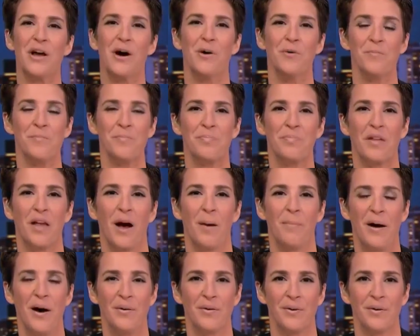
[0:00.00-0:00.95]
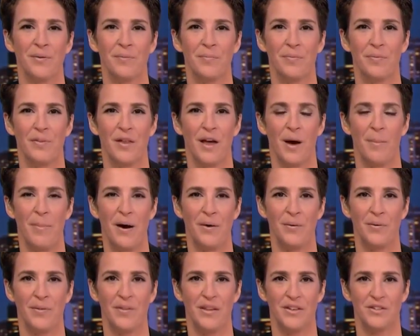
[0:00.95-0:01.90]
to know about
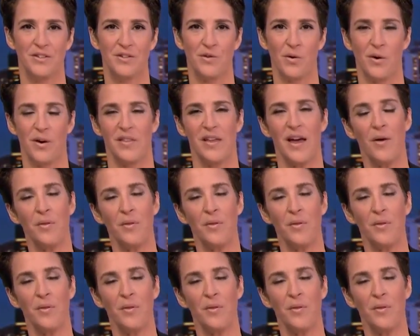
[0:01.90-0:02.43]
this story.